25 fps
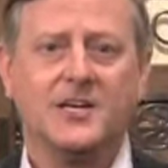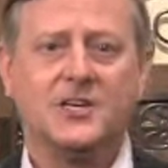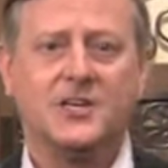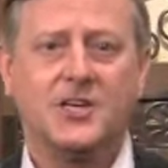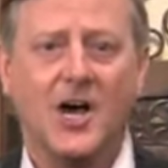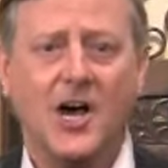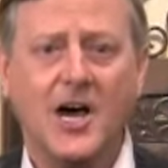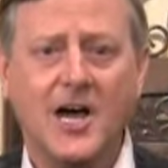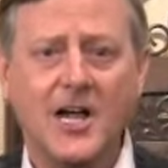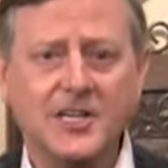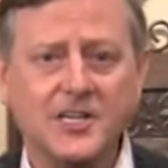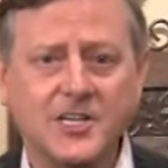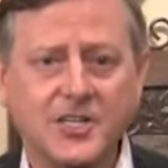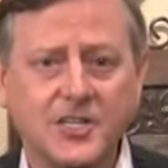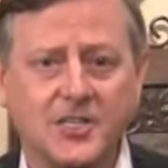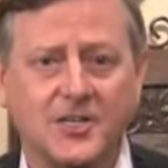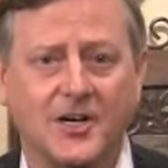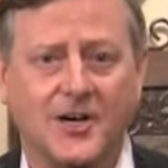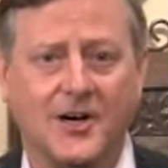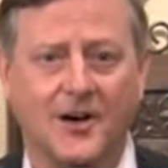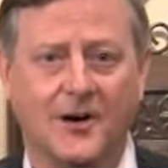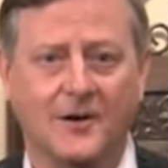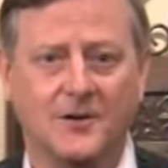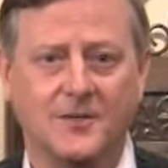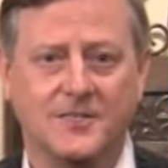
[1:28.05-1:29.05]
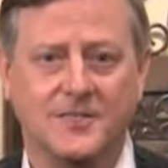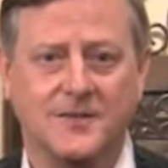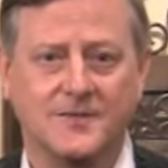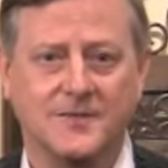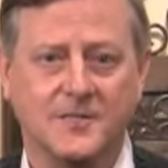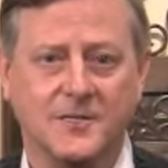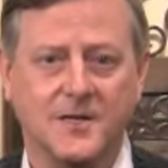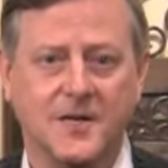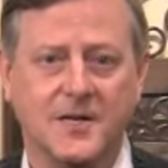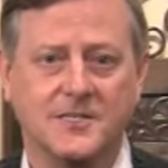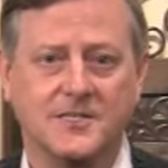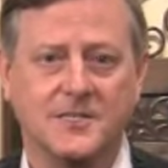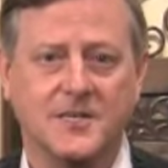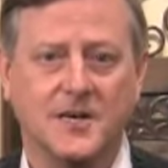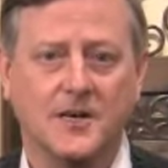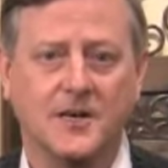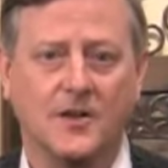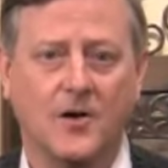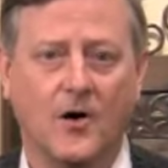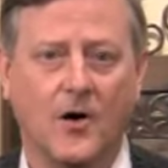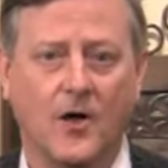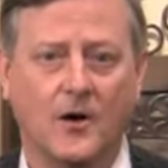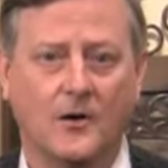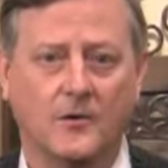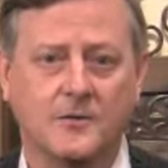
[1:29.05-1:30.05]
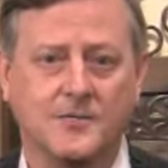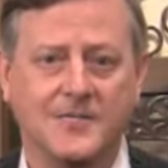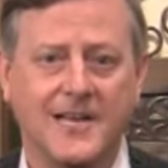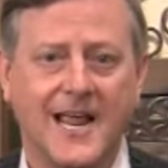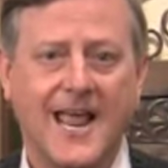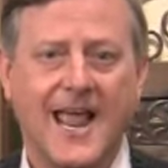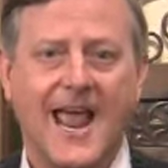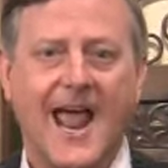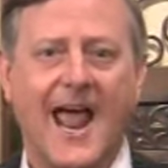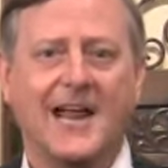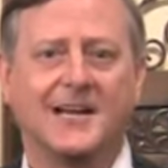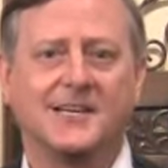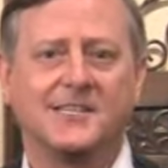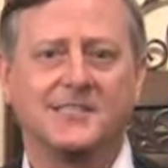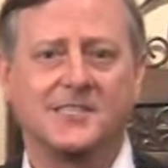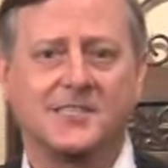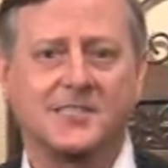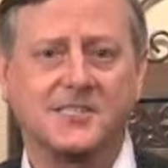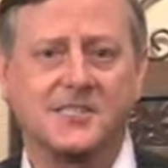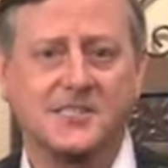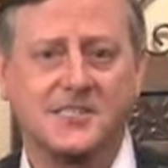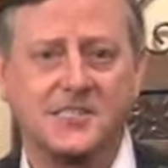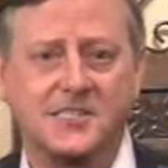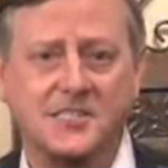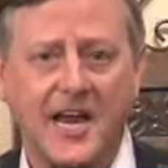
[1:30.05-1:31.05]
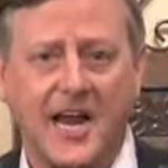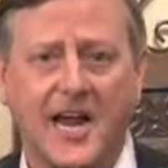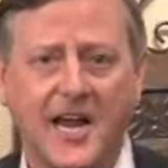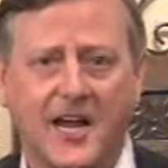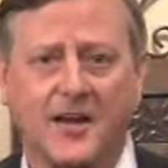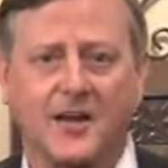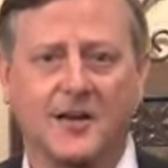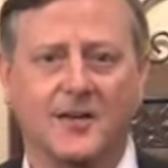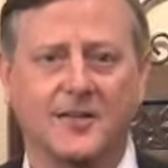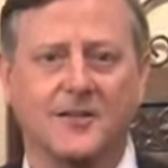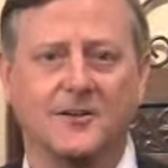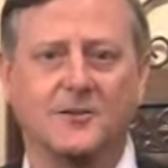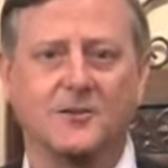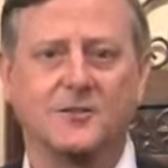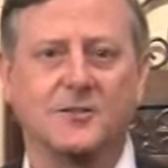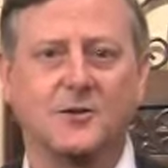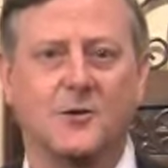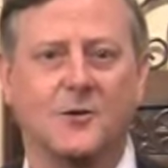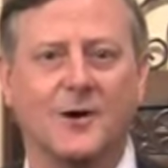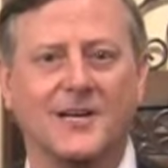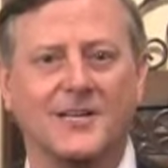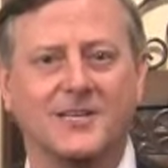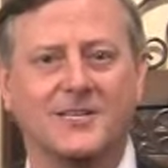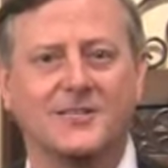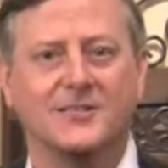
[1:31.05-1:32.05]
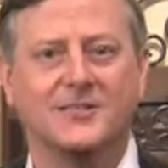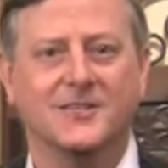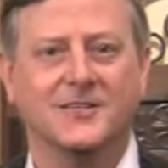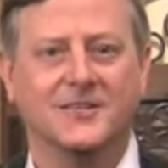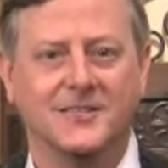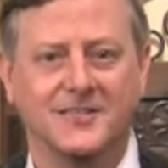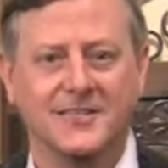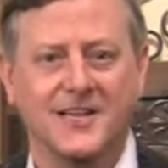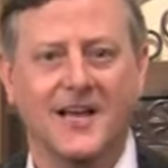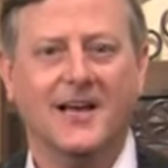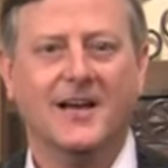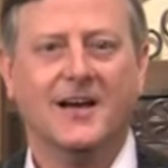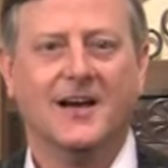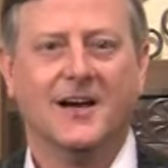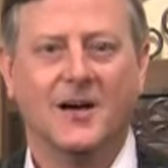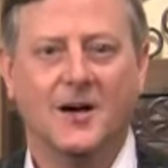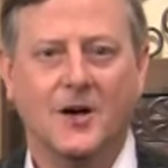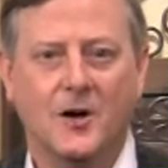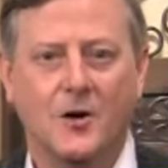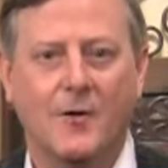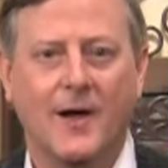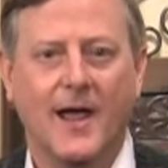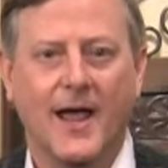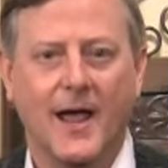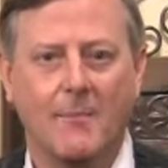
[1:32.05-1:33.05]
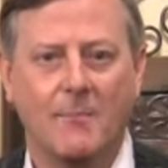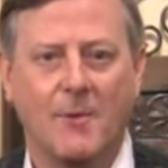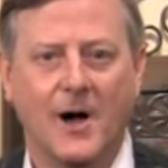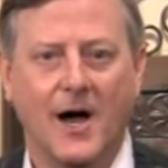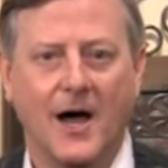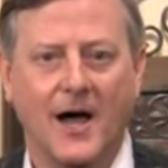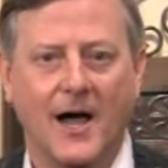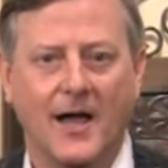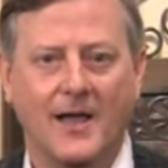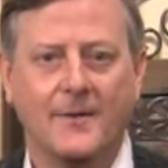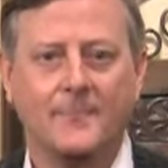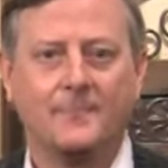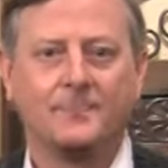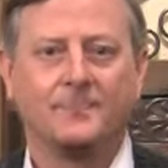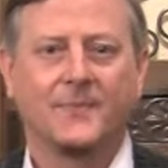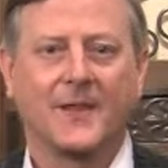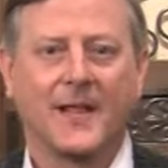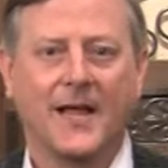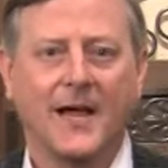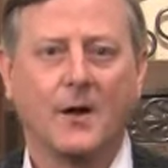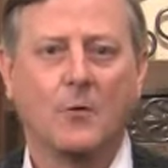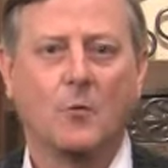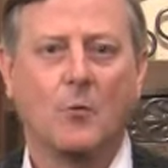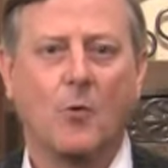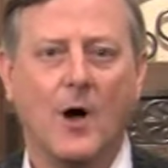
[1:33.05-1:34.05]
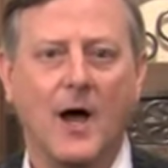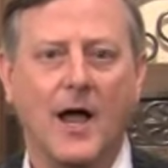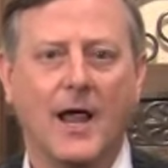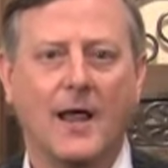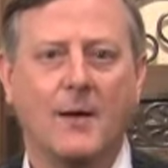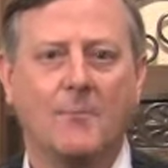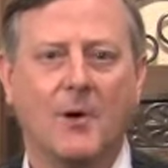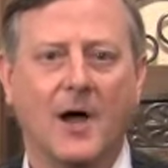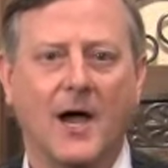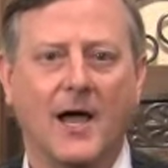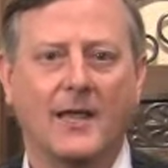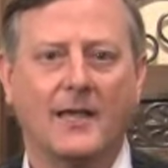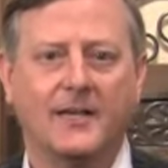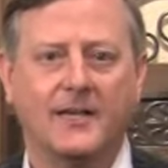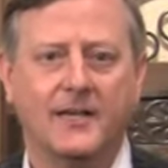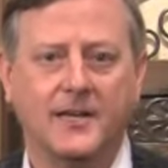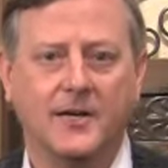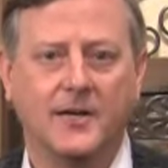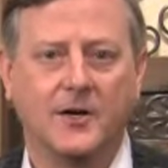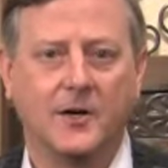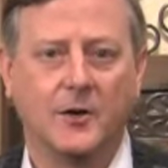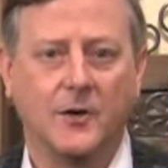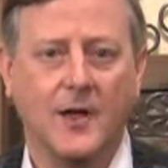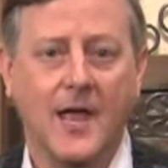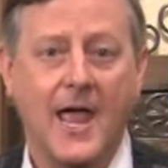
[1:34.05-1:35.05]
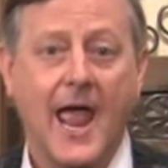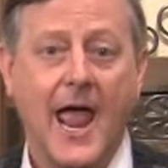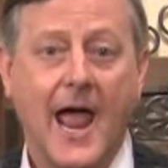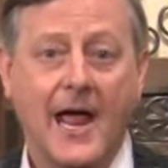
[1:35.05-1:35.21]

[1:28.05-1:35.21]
touched the hearts of sons and daughters and settled those questions who am I and why am I here?